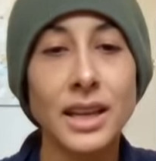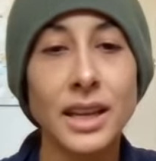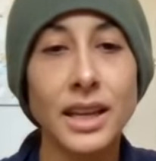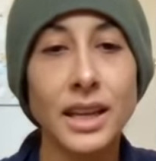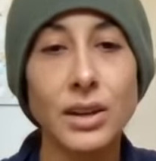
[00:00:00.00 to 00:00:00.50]

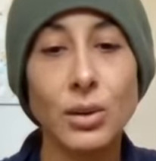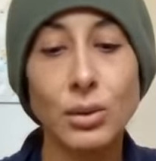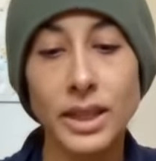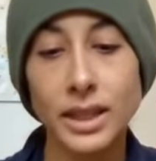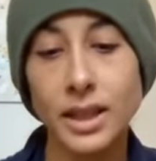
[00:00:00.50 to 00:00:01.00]
And it can
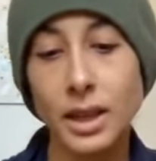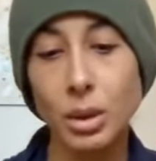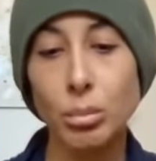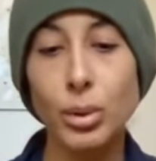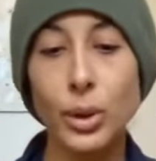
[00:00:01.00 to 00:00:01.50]
only
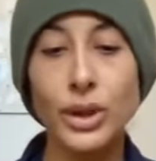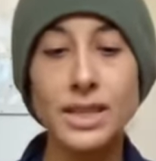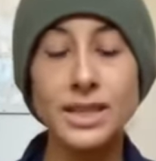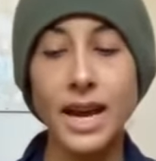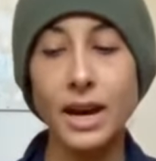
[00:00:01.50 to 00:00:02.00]
burn
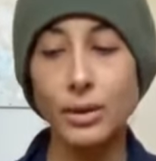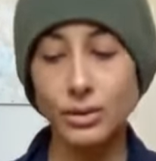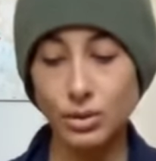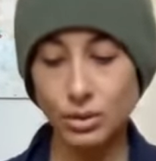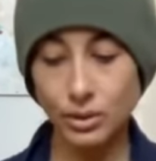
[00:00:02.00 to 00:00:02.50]
us
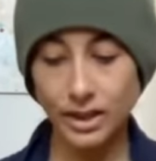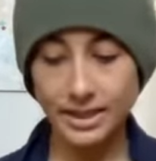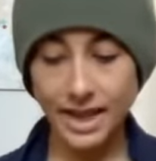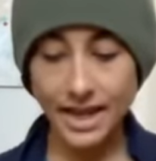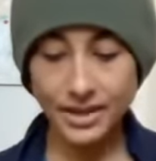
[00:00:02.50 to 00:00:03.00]
out or
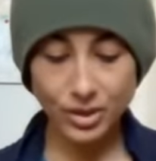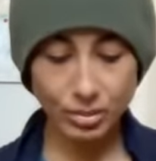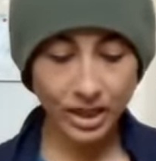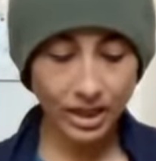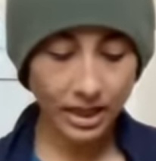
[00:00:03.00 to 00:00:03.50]

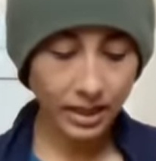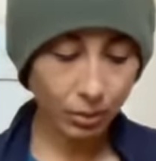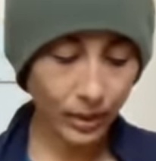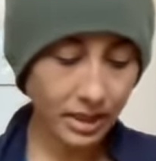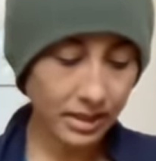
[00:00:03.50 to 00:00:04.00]
exacerbate
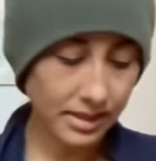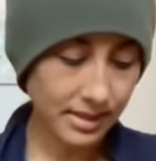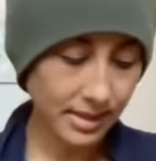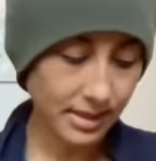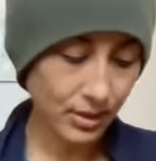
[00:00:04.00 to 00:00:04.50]
any
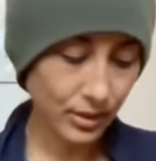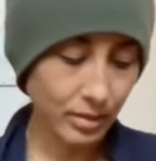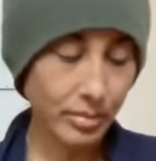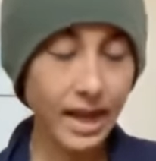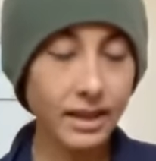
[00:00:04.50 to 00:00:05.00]
weaknesses or
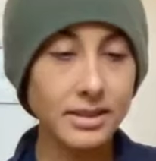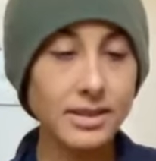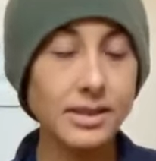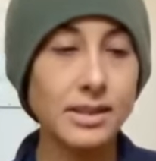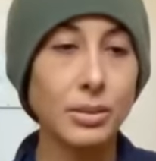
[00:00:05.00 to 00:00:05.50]

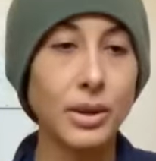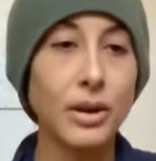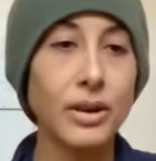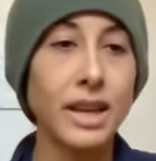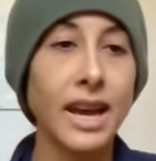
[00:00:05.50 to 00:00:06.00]
imbalances that we
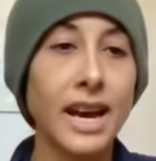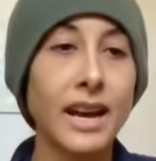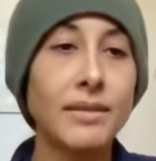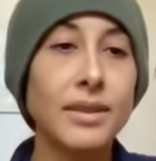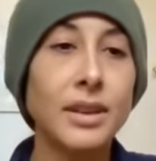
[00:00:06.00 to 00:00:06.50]
already
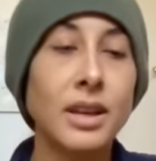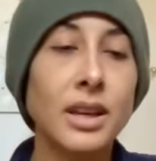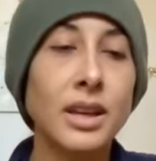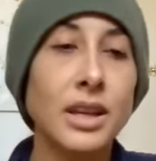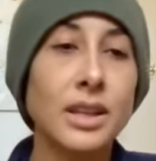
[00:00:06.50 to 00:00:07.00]
have.
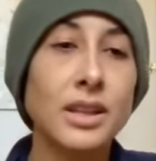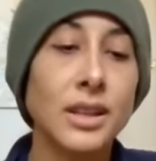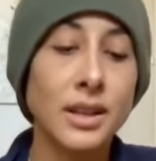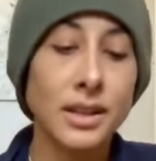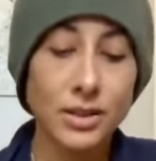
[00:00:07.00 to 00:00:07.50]

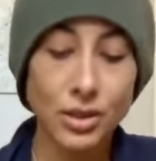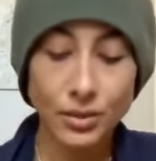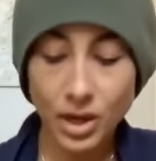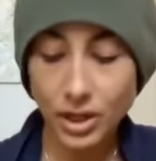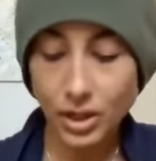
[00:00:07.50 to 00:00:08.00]
So
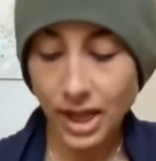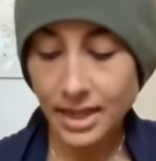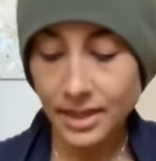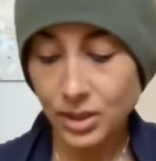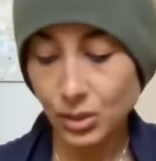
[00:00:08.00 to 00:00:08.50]
you've got your
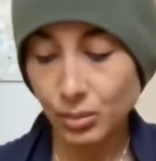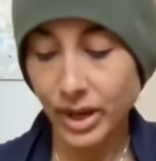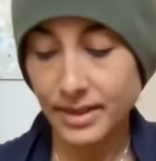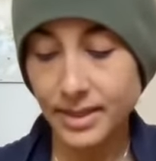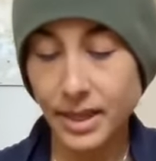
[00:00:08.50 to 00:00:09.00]
last 2
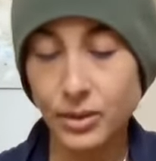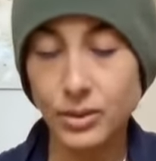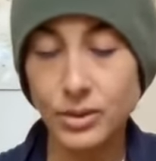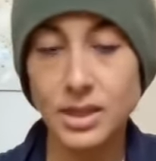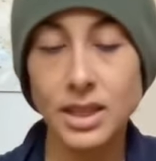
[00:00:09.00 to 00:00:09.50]
breath
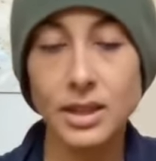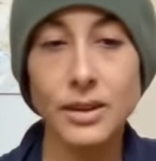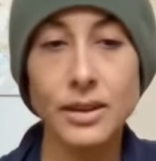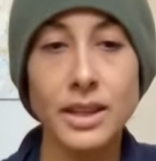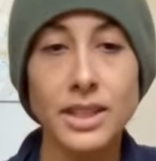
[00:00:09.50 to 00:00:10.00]
cycles
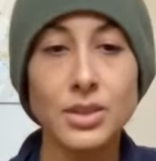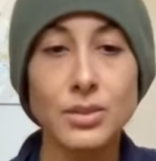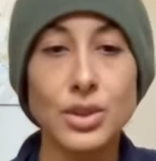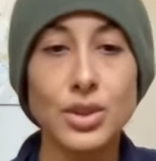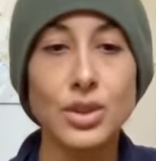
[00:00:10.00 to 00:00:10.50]
here, and I
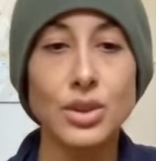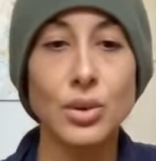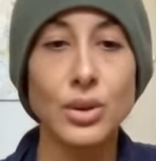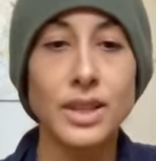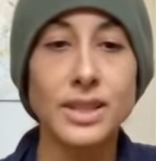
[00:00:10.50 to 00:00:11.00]
just want you to
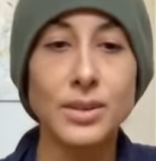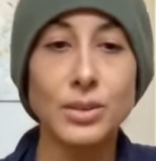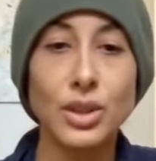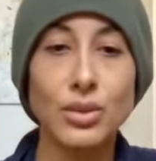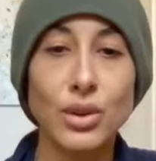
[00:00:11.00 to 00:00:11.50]
notice
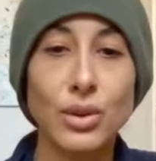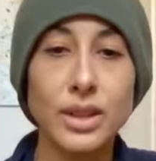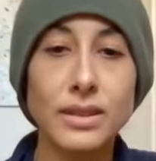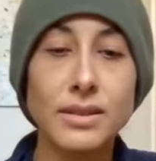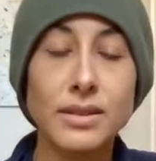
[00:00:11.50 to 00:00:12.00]
what you
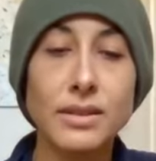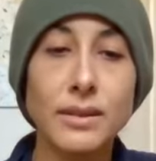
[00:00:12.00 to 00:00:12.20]
notice.